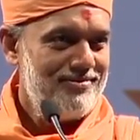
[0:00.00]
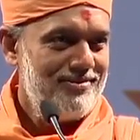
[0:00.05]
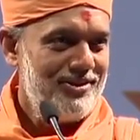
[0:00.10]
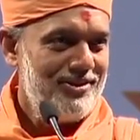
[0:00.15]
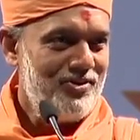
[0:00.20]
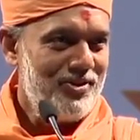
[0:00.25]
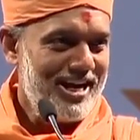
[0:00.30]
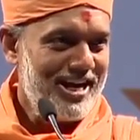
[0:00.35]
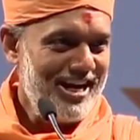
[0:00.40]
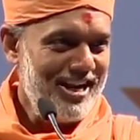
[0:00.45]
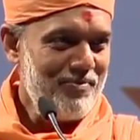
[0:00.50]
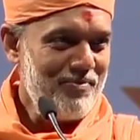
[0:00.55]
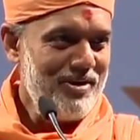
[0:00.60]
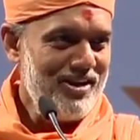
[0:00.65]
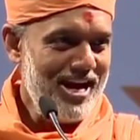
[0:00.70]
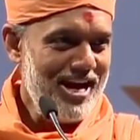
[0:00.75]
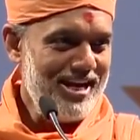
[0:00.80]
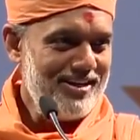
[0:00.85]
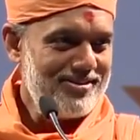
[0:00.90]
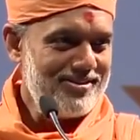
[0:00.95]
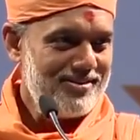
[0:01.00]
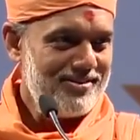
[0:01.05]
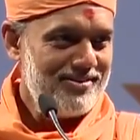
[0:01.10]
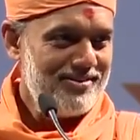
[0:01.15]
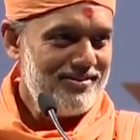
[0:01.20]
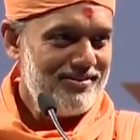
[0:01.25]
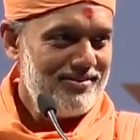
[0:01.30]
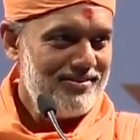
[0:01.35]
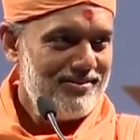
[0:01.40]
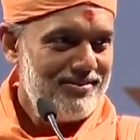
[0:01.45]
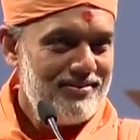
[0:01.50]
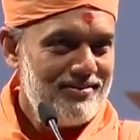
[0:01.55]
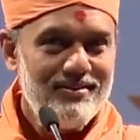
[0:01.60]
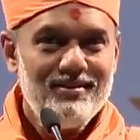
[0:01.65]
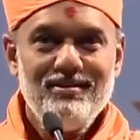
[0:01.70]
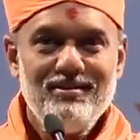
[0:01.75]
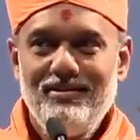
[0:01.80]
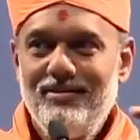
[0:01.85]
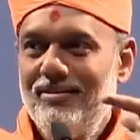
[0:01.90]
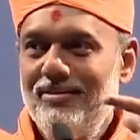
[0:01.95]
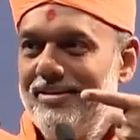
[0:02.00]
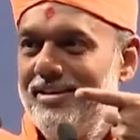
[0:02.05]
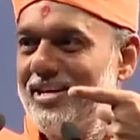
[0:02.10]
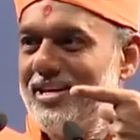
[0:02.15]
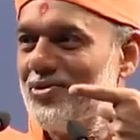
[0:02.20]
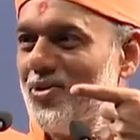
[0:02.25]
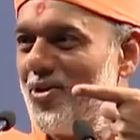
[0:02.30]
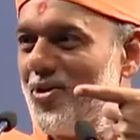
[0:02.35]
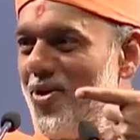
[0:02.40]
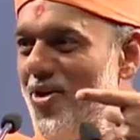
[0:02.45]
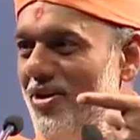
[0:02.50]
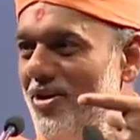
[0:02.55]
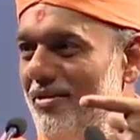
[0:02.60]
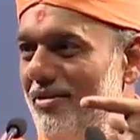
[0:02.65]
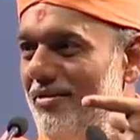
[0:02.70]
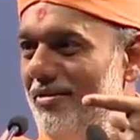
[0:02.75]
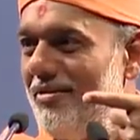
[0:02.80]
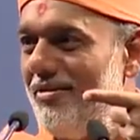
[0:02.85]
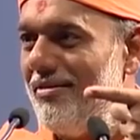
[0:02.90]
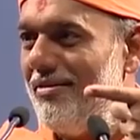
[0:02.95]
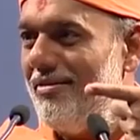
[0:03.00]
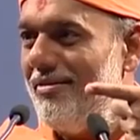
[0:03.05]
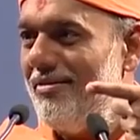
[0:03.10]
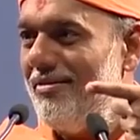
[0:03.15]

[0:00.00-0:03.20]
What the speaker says: You are getting me right? Yes or no?